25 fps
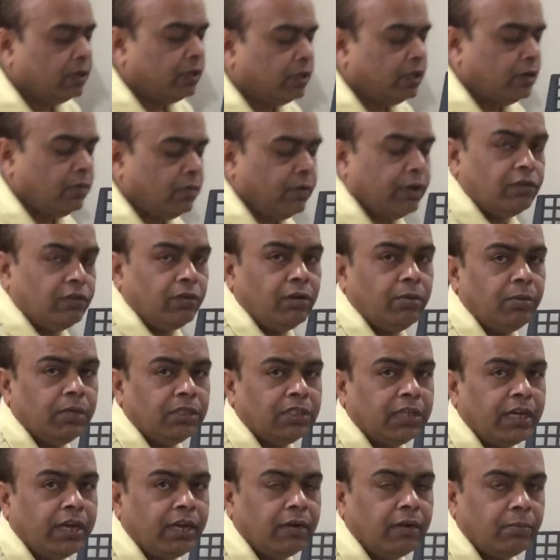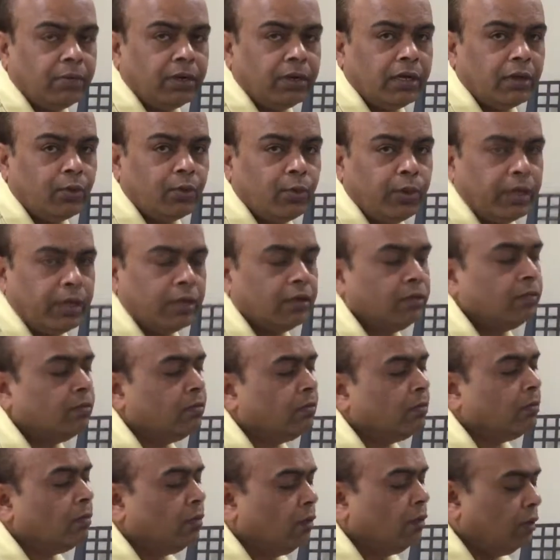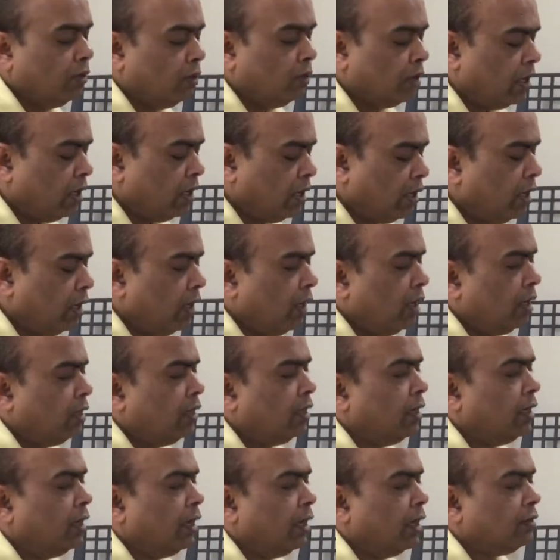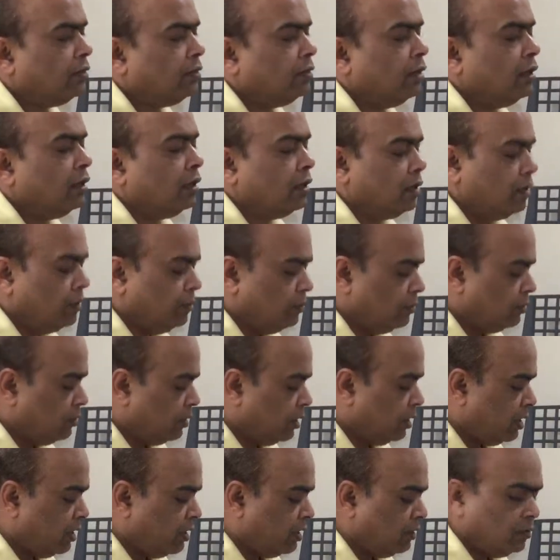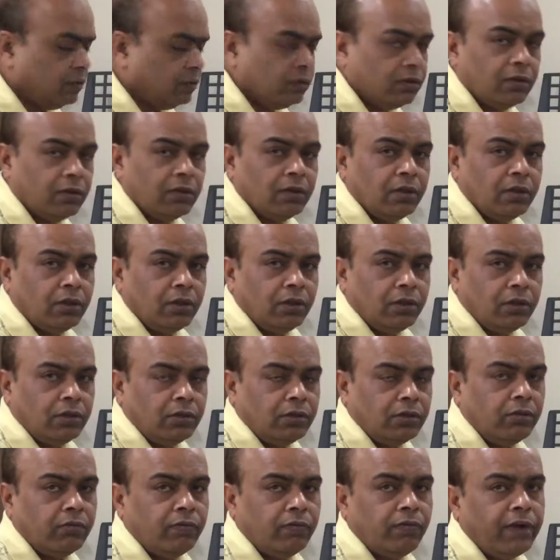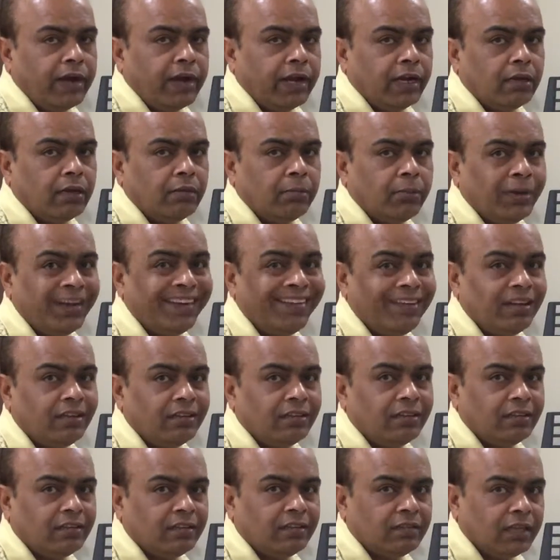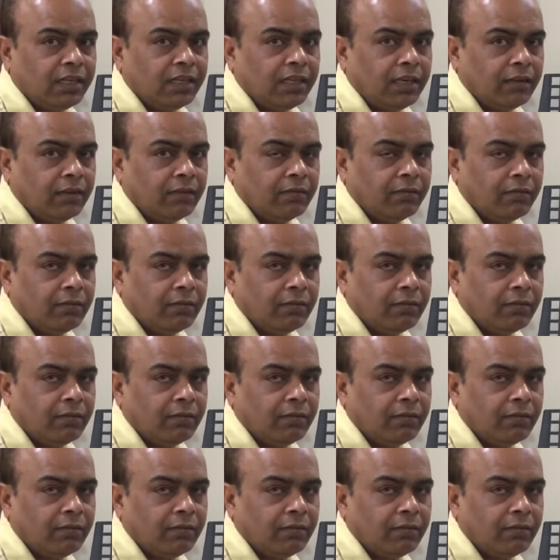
otherwise you'll be tired pretty quick. Okay, the next thing comes is to find a middle C.